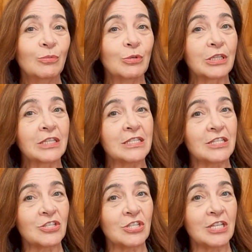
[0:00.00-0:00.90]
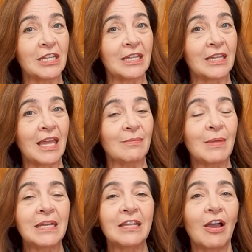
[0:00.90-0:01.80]
work conditioning, and
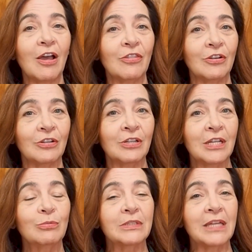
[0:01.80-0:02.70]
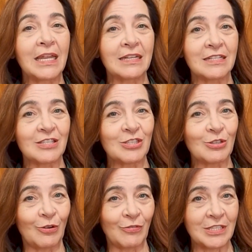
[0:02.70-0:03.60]
many other related
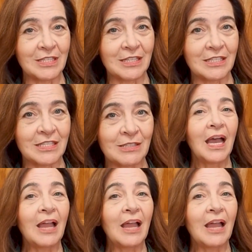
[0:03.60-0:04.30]
services.